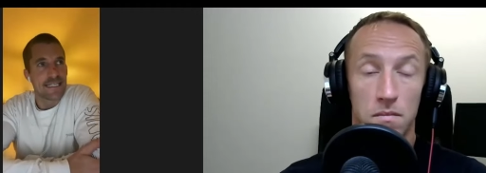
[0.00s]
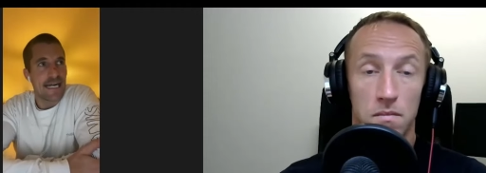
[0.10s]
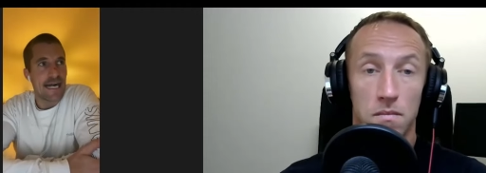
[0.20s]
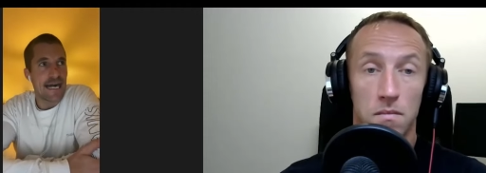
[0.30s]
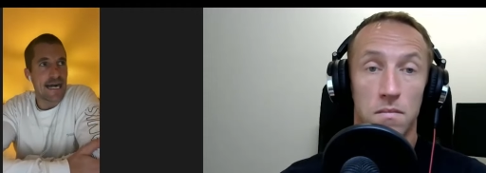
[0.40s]

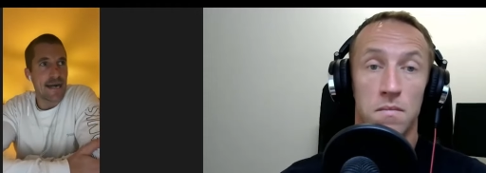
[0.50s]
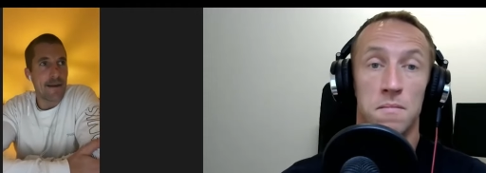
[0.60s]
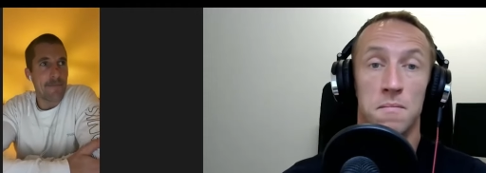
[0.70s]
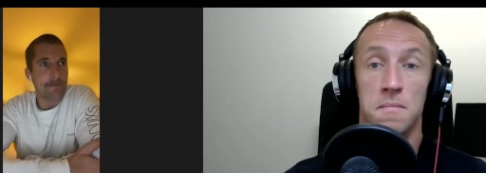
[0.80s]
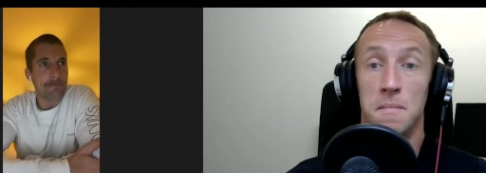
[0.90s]

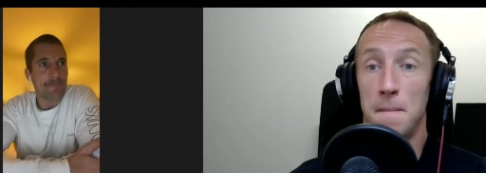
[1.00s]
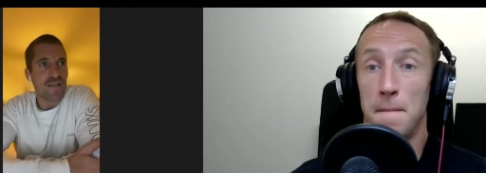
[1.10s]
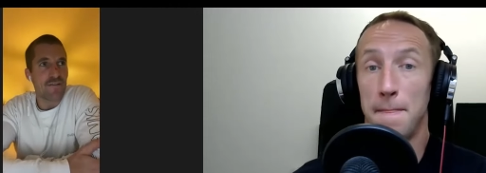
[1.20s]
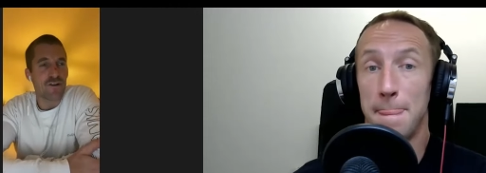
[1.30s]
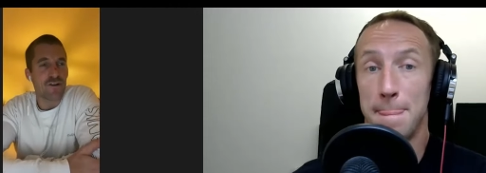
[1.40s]
Speaker 1: Um,
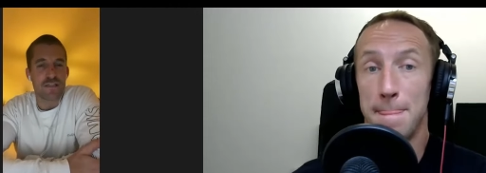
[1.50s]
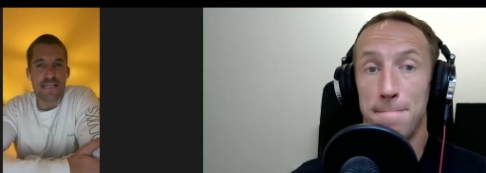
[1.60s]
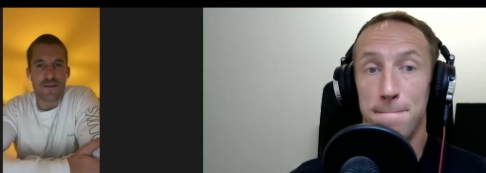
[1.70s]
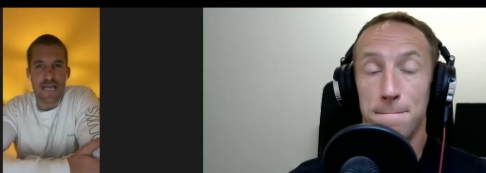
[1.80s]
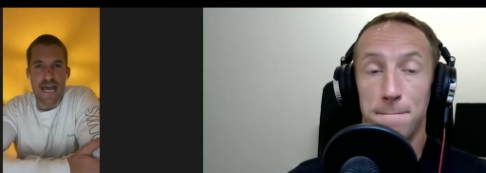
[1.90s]
put a
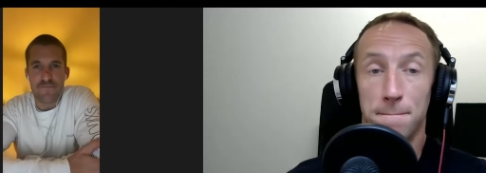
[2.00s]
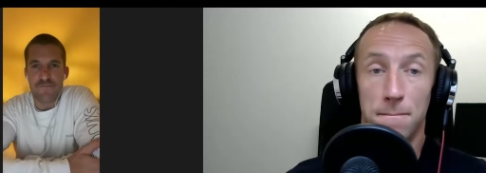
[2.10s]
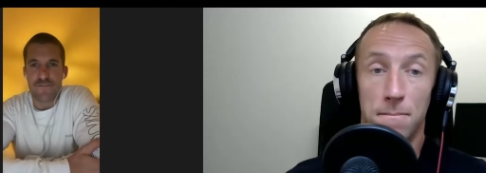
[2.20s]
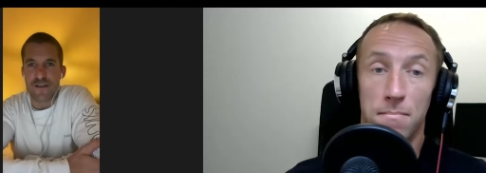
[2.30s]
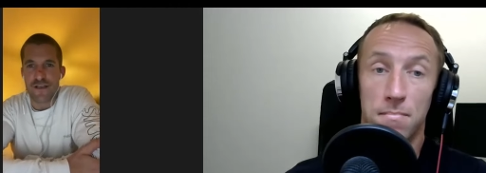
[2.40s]
link on that
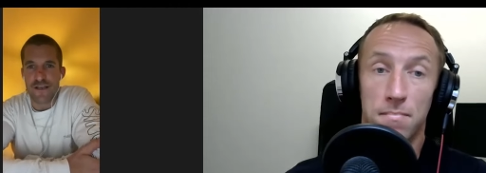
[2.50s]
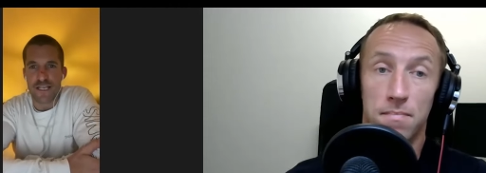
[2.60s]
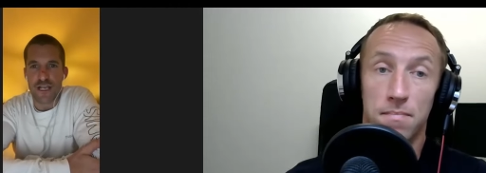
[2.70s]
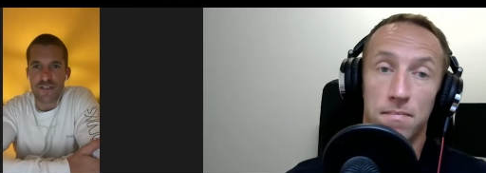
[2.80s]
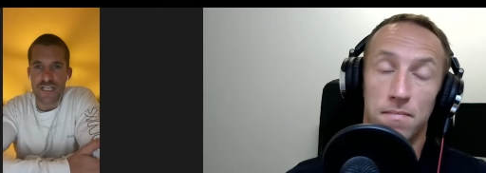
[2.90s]
for
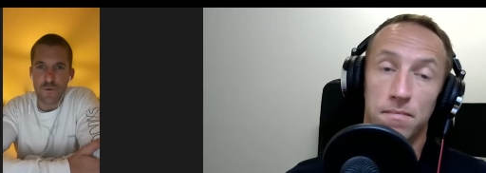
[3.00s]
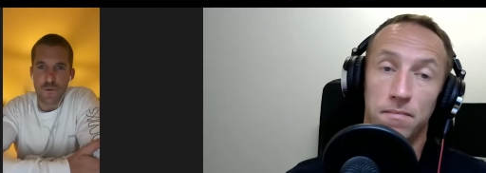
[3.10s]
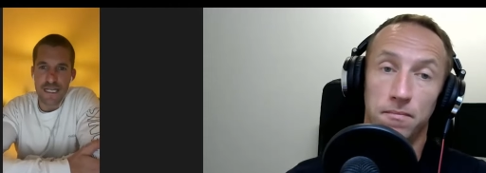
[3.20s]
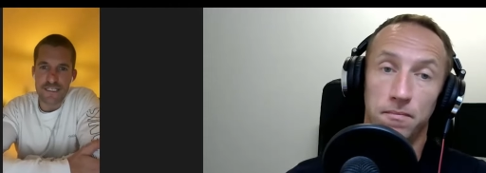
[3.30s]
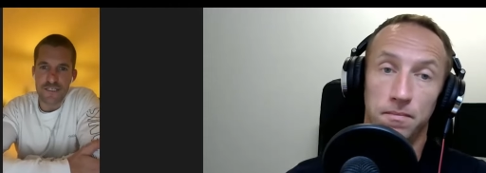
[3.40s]
the coaching
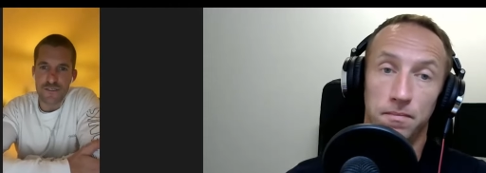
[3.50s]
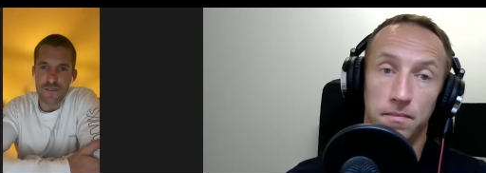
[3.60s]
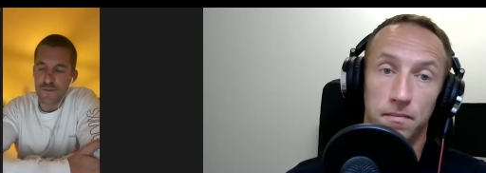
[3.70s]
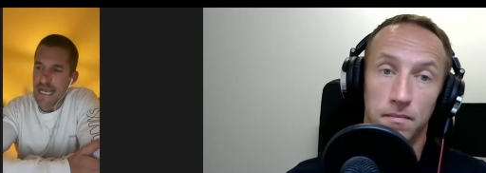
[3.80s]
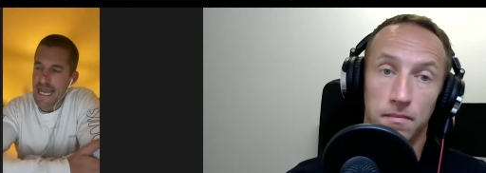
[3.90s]
we
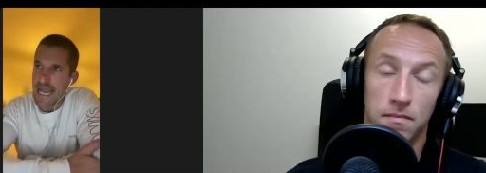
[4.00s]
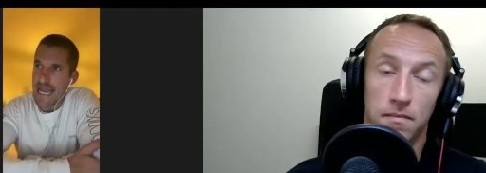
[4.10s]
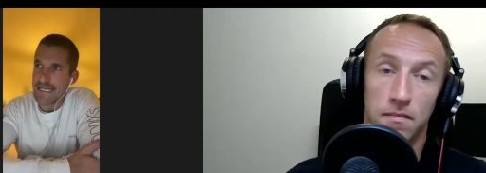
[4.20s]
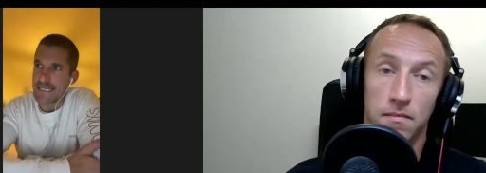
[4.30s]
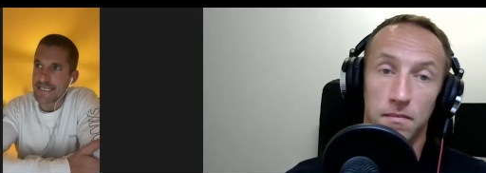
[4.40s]
do,
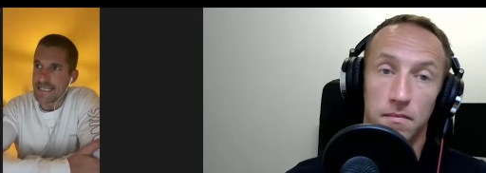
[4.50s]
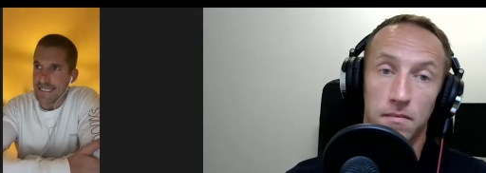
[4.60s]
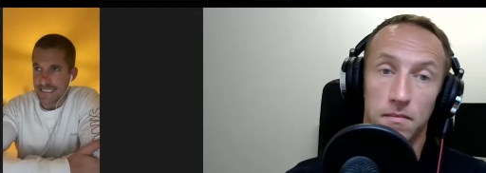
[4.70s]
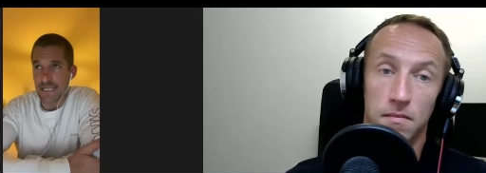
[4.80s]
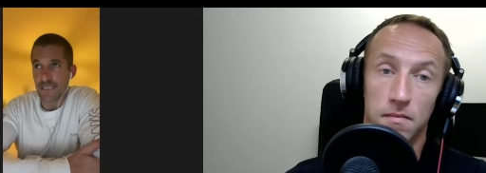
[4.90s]
and
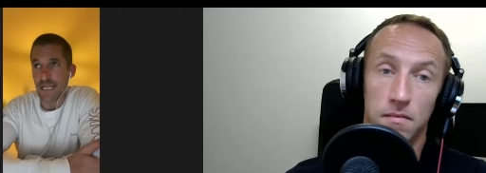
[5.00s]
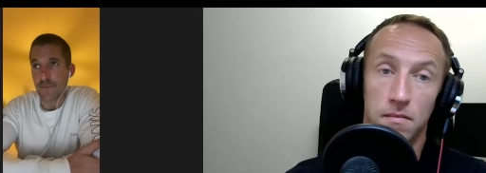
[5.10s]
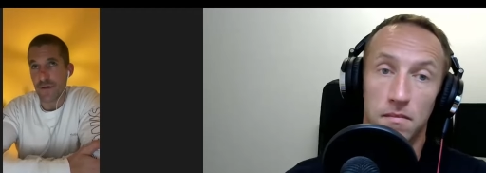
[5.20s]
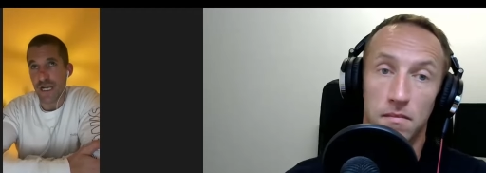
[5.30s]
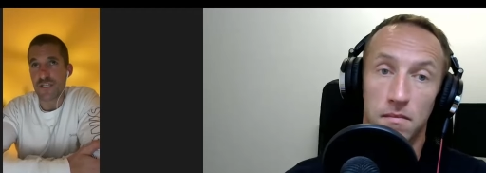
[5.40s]
in
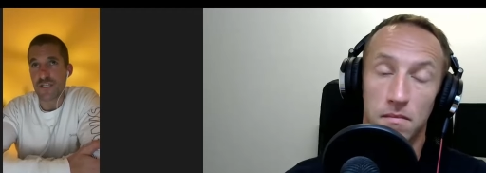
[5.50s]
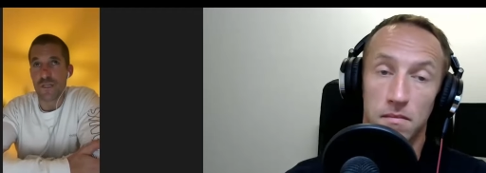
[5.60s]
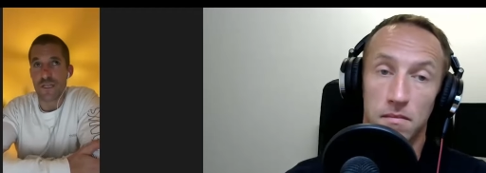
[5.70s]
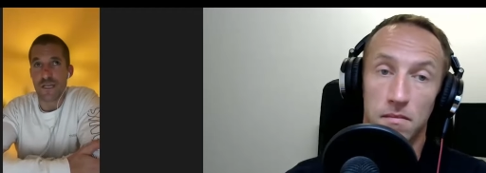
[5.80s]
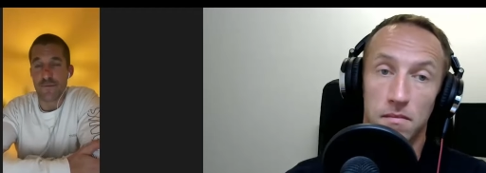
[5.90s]
collaboration
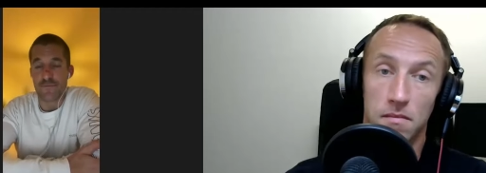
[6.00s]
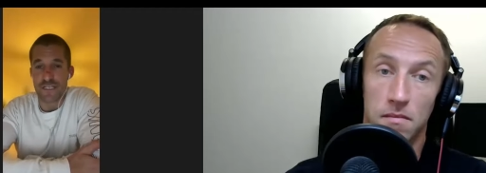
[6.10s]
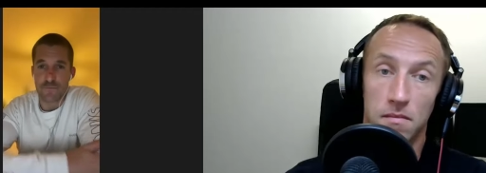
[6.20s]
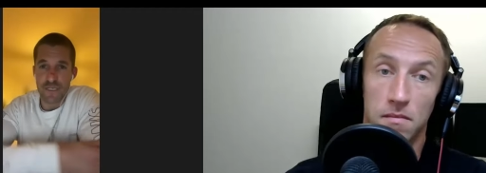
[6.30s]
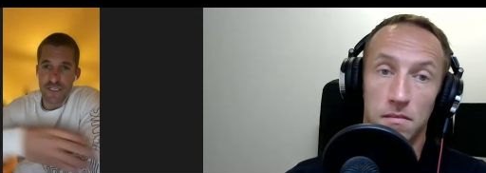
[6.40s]
with um,
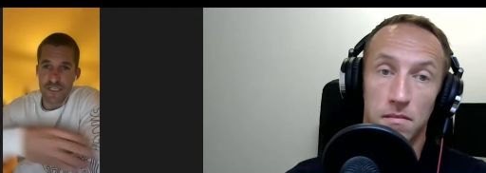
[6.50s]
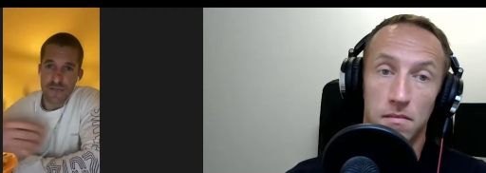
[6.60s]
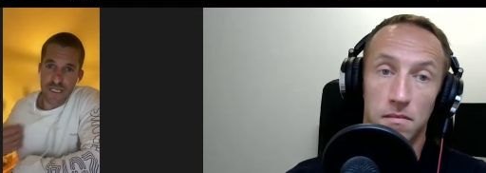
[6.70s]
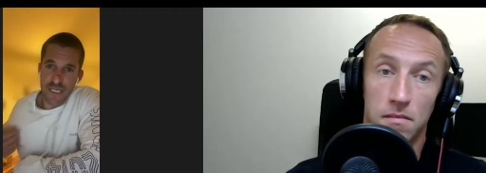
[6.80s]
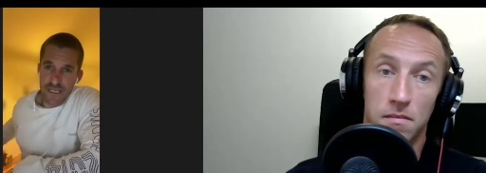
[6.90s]
this big
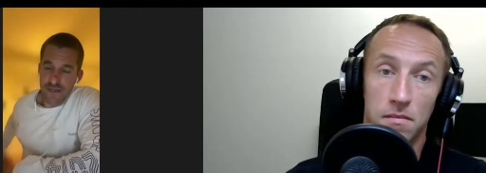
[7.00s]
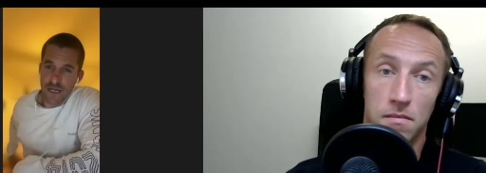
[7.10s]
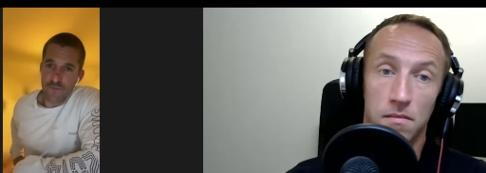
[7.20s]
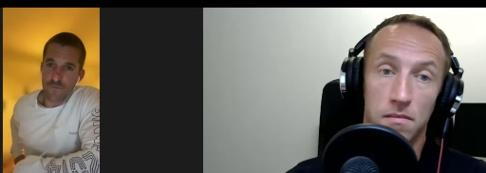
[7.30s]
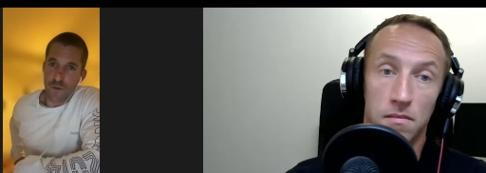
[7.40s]
gym that
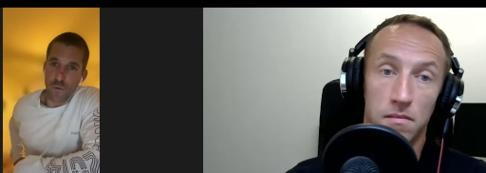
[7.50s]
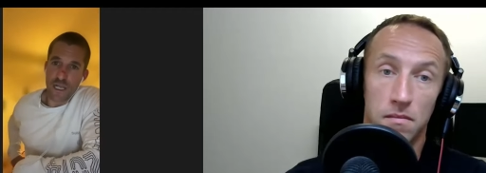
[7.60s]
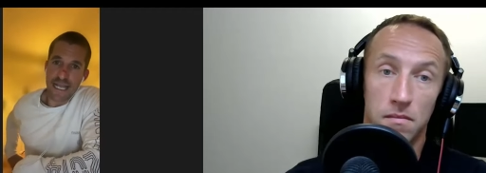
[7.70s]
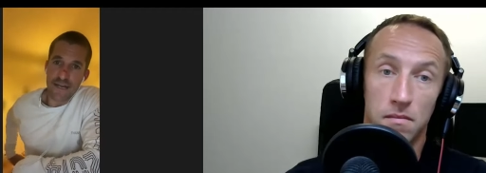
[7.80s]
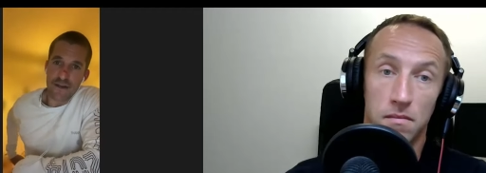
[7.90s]
I, I
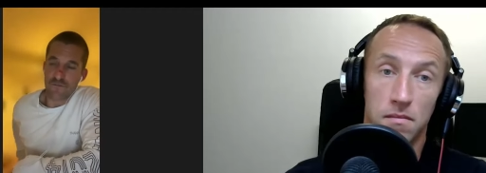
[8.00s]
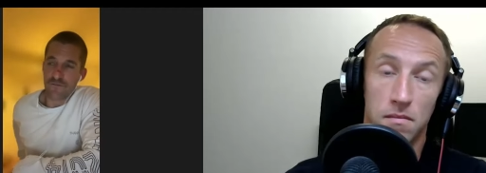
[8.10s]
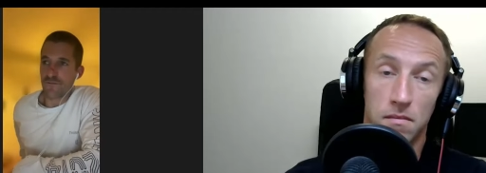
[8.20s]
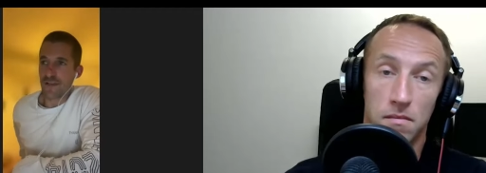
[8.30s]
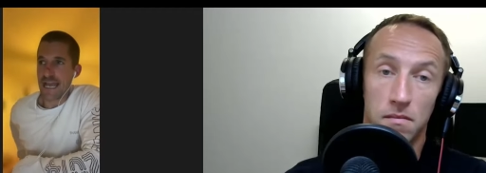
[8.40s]
work out
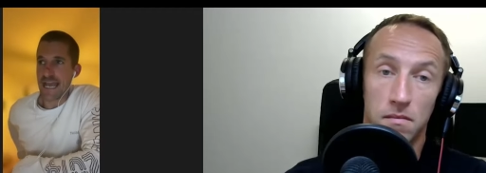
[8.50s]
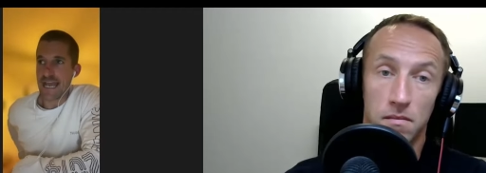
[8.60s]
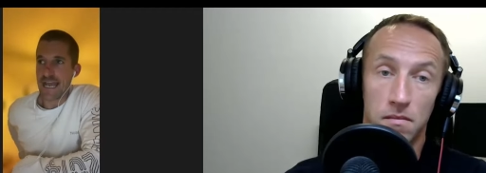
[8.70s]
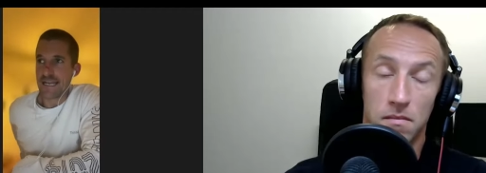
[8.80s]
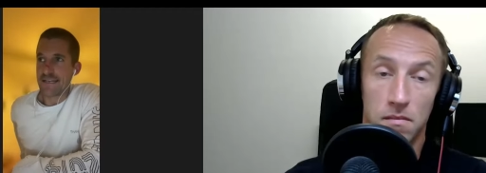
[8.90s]
of.
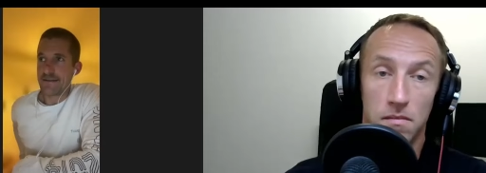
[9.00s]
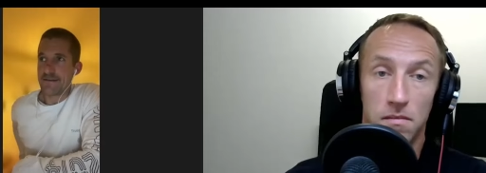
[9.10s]
And,